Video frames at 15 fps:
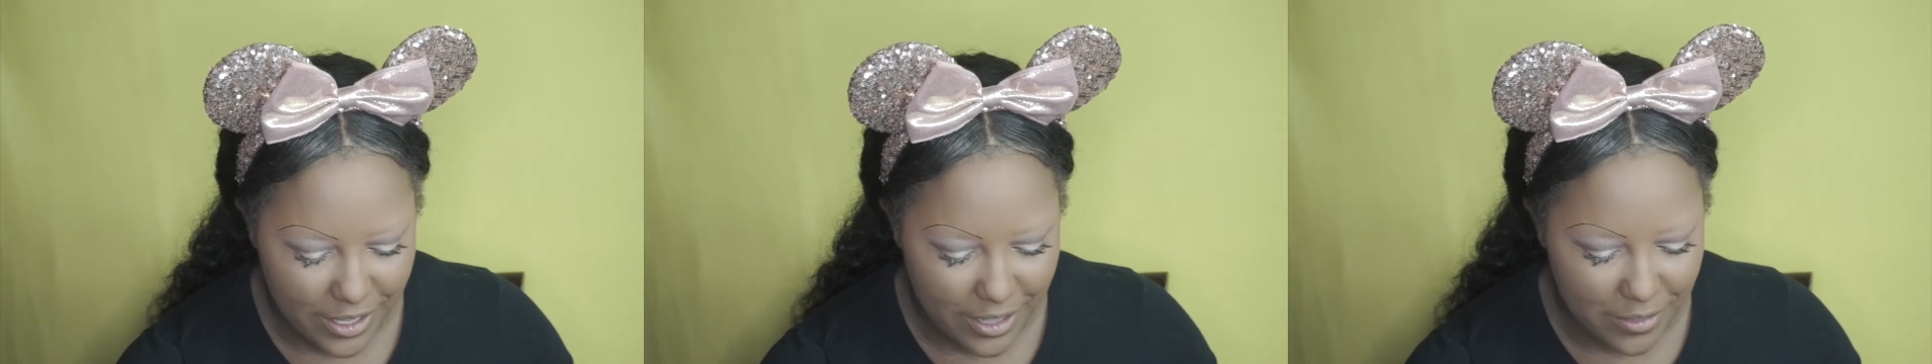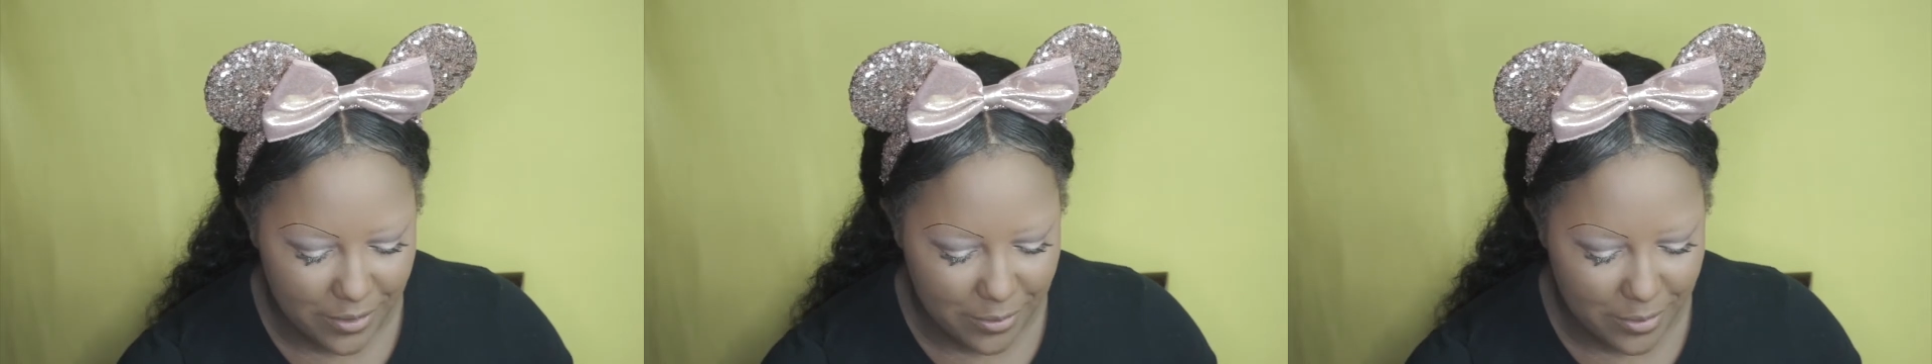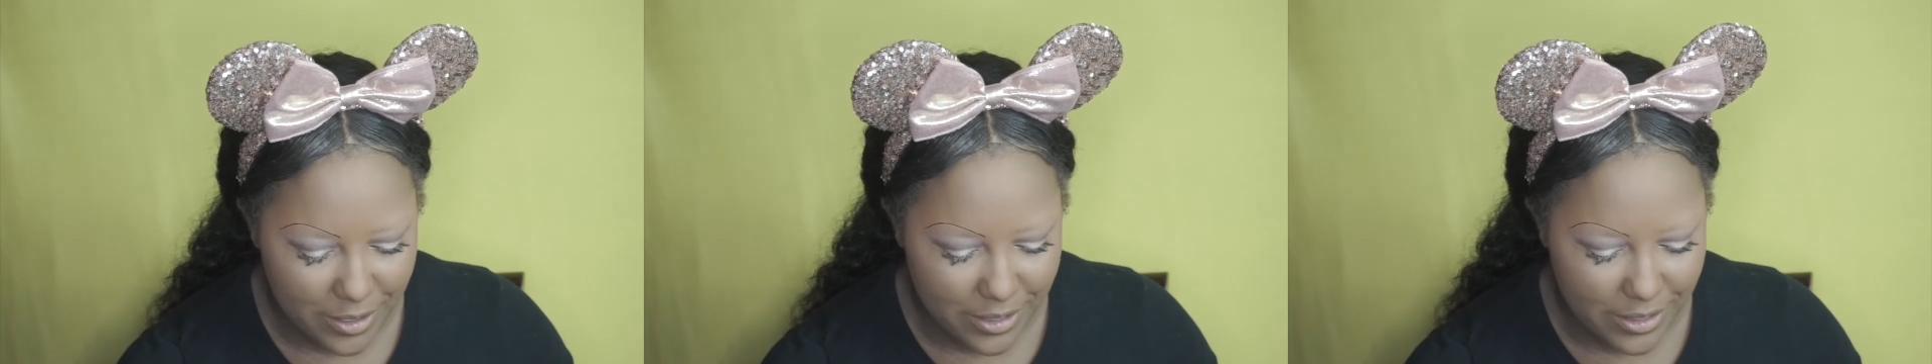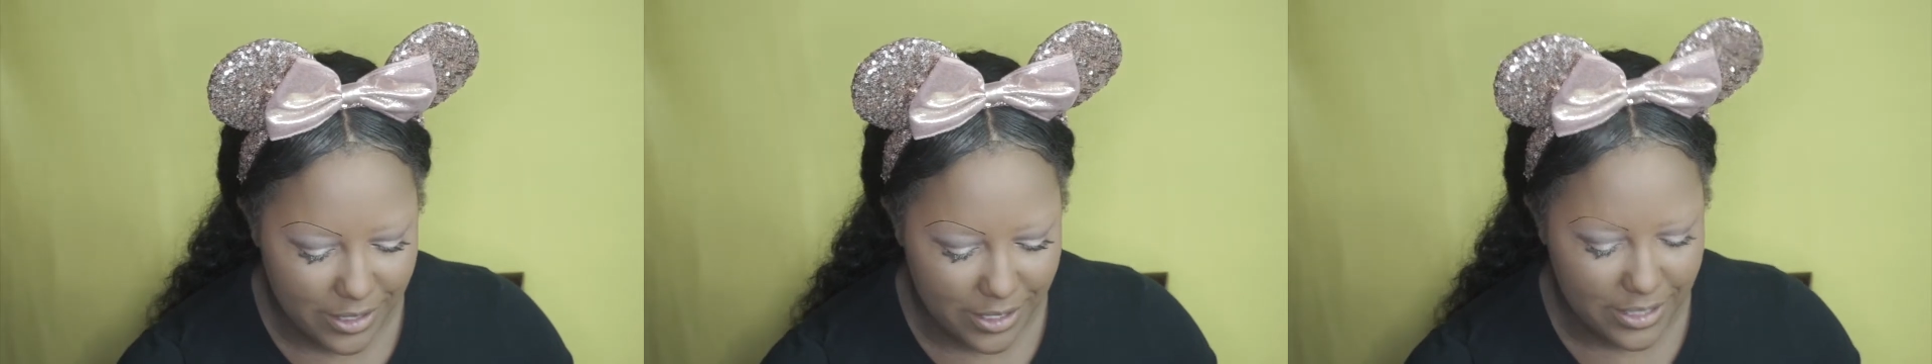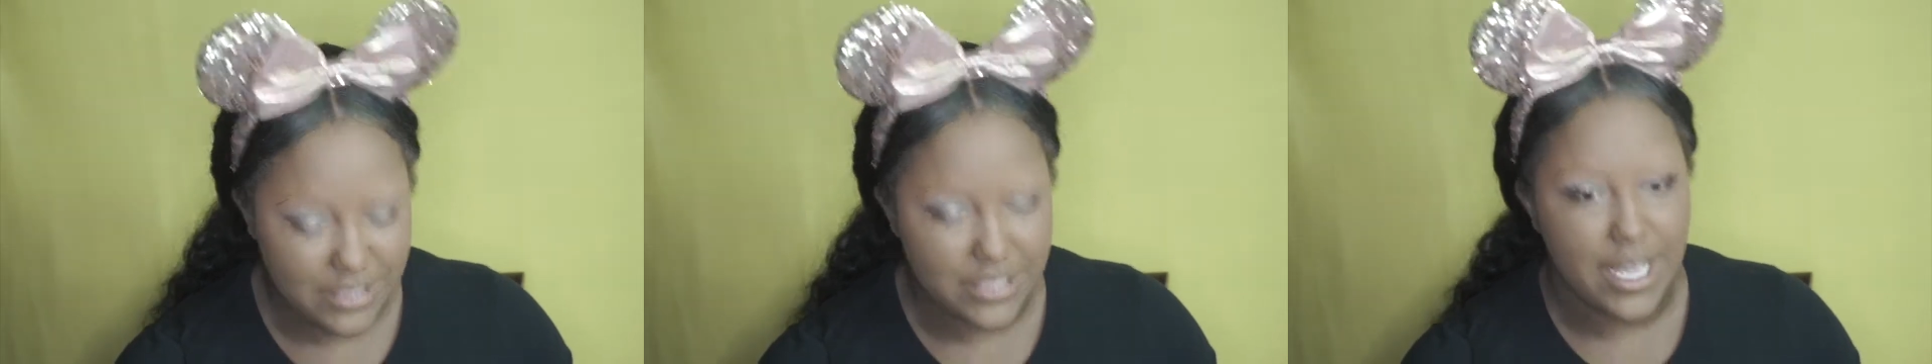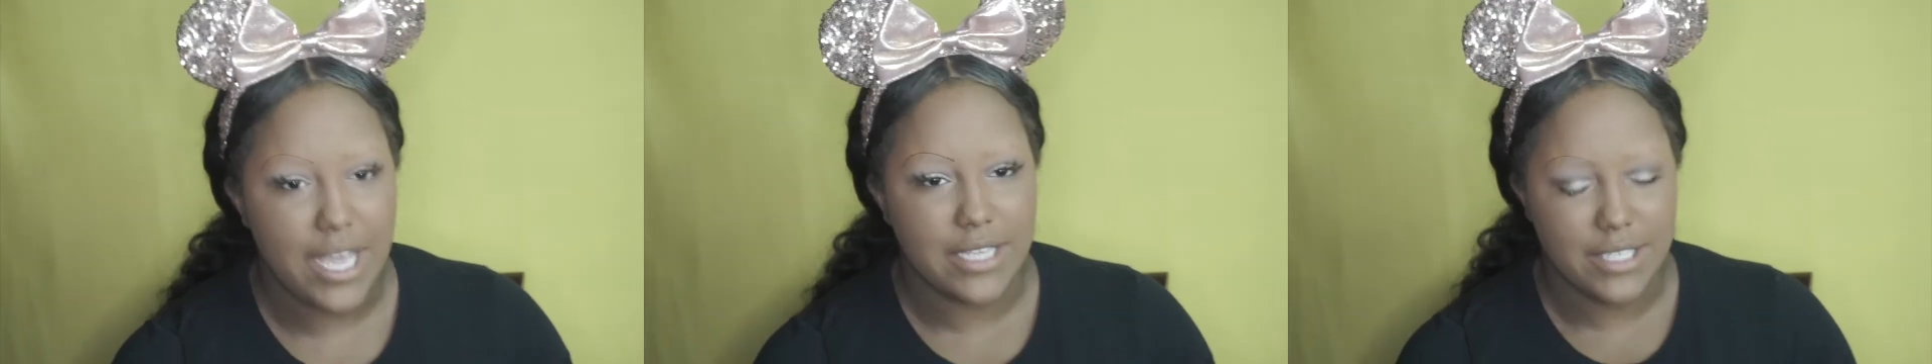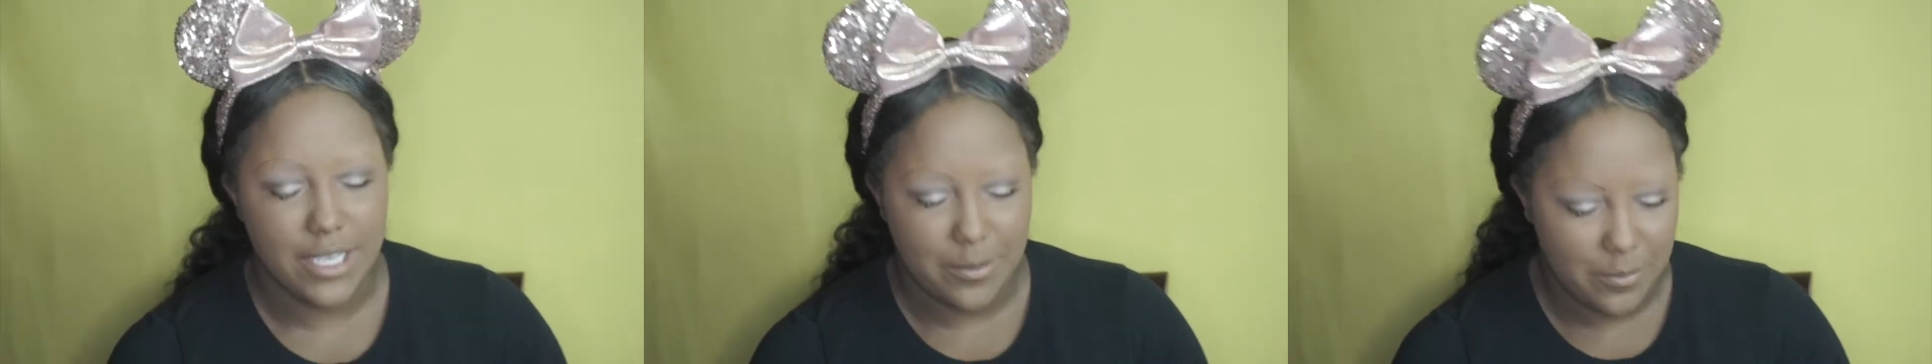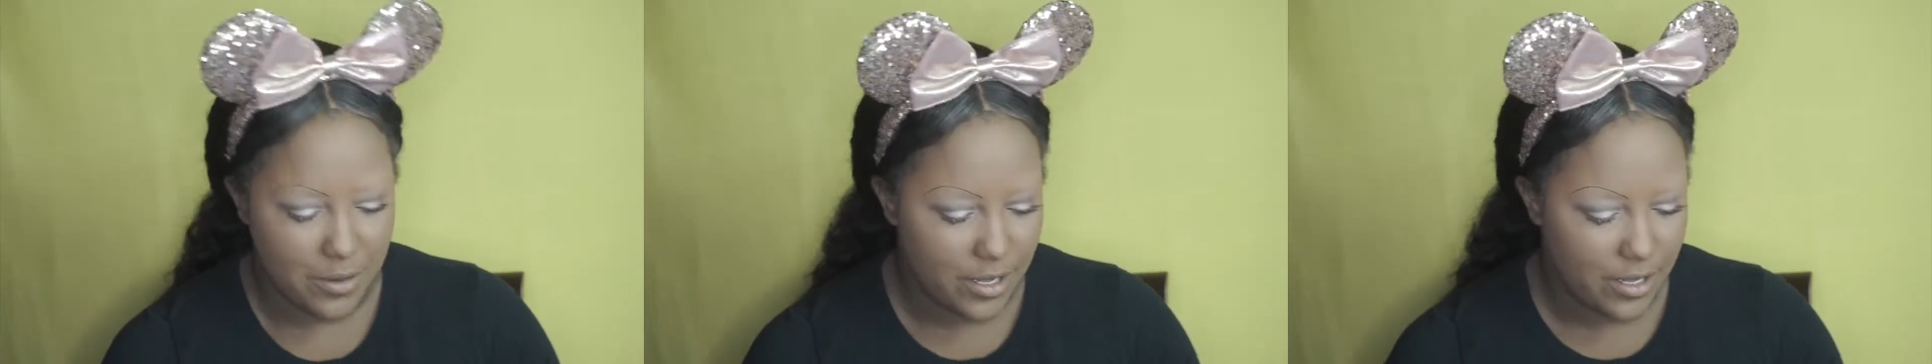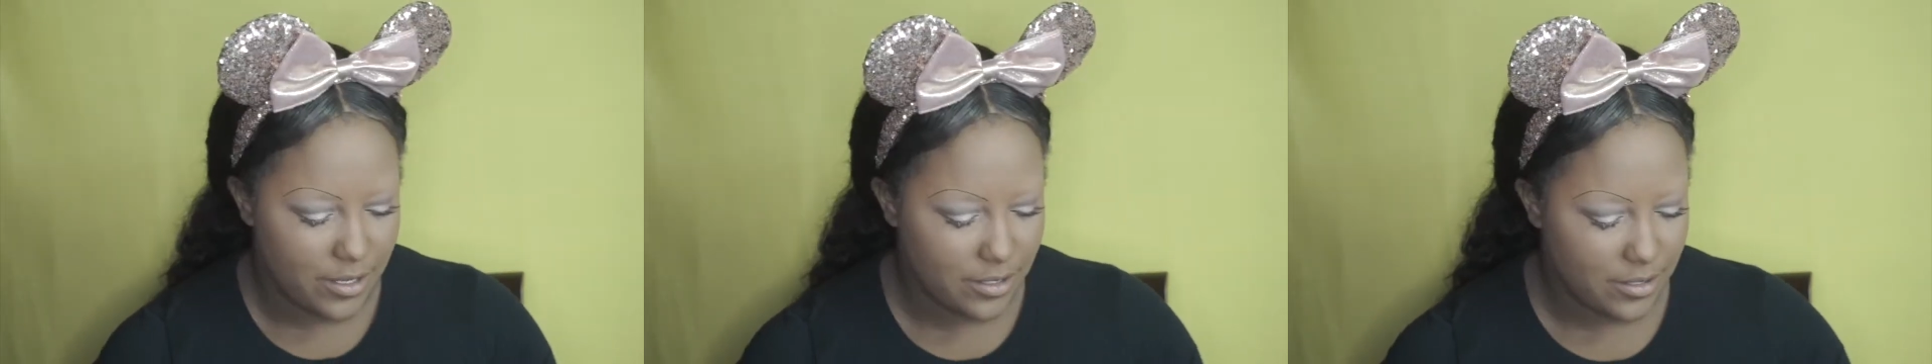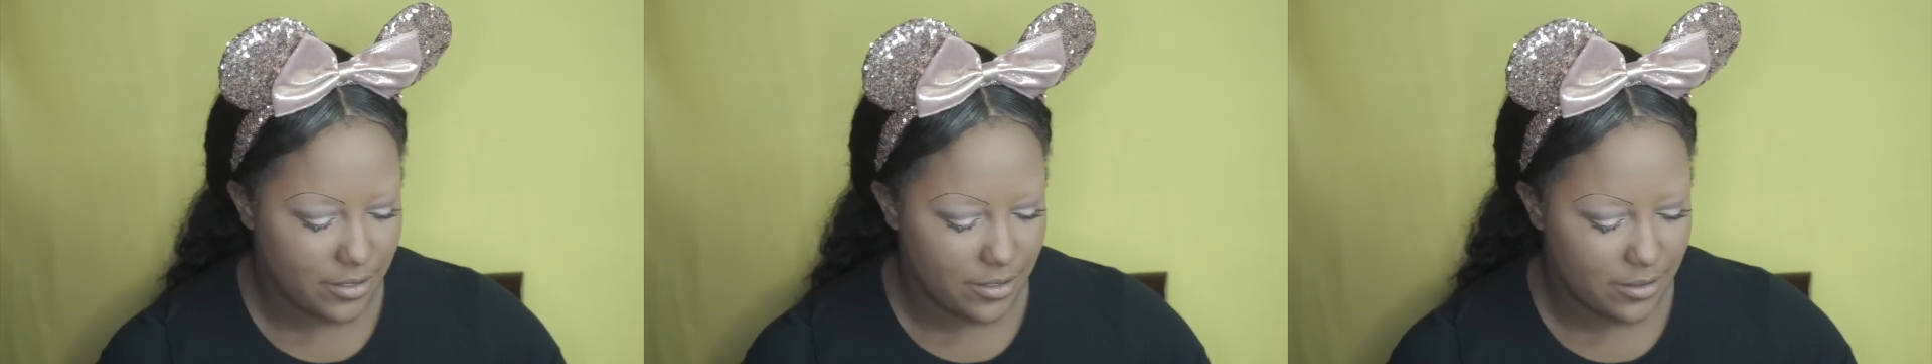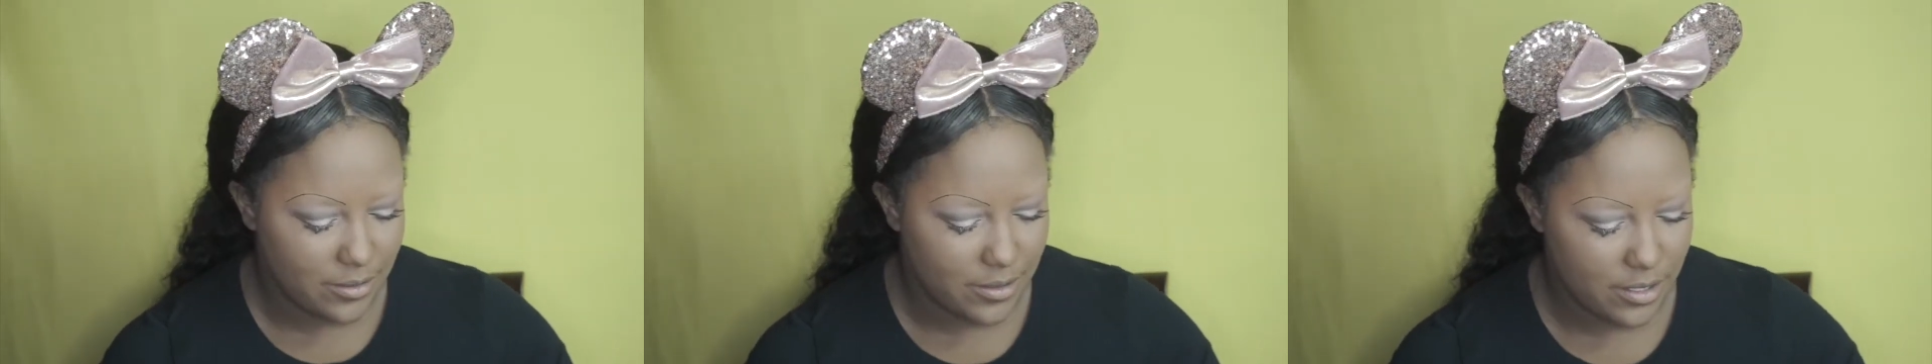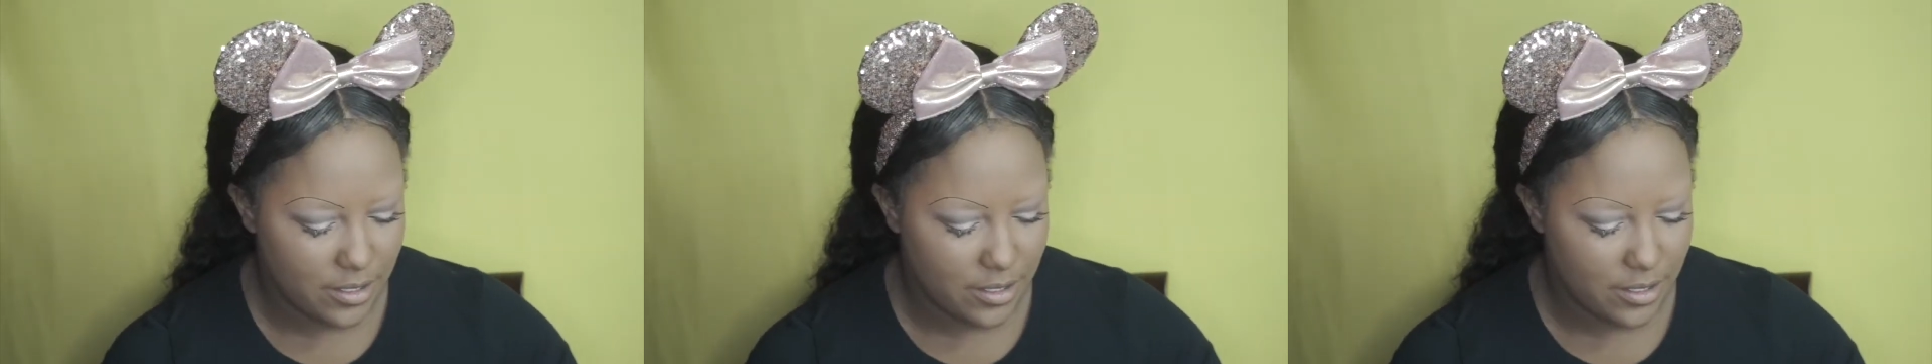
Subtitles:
other one the exact same way. So